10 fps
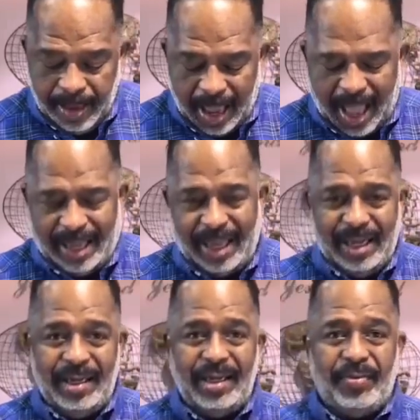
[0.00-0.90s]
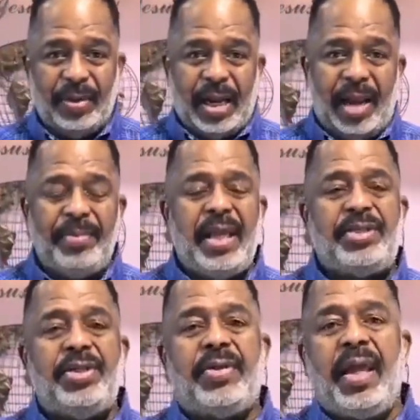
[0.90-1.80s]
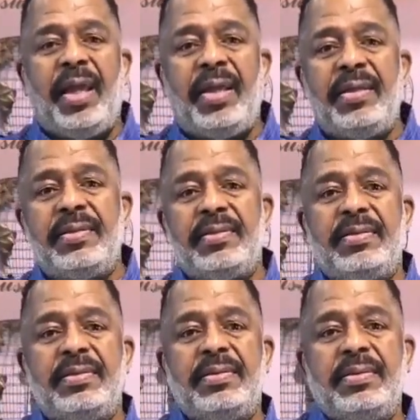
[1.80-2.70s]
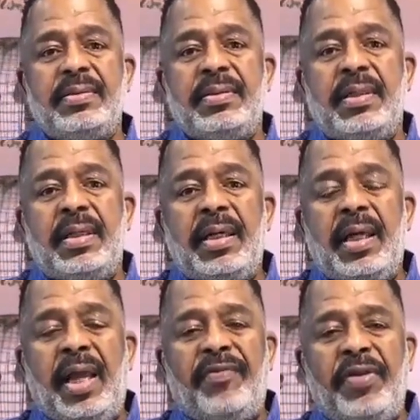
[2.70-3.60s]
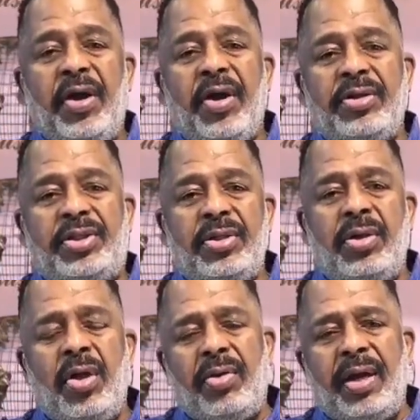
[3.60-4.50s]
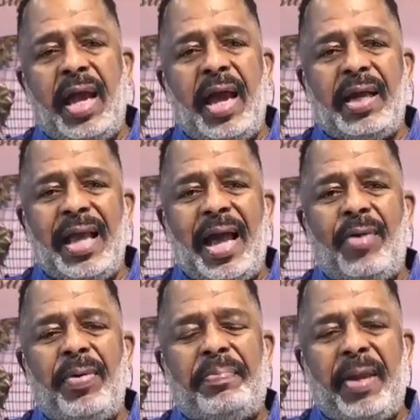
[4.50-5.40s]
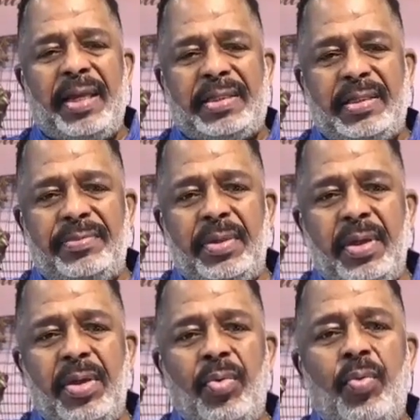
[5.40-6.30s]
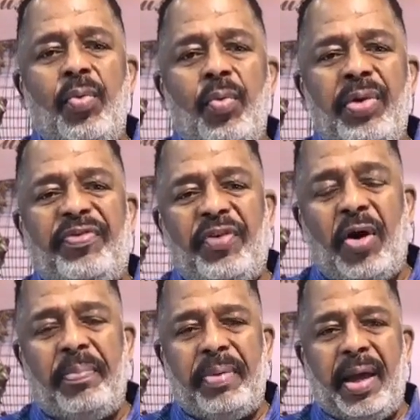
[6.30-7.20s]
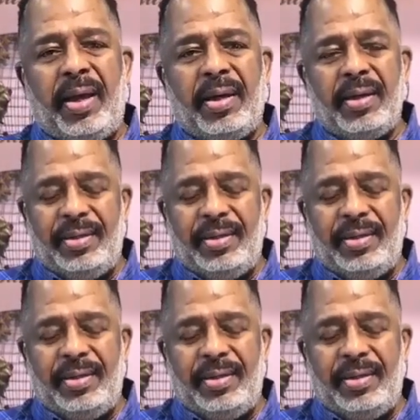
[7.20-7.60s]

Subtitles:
"I can't live without him." Yes, you can. If he hurts you, go to God. God will replace him with far better.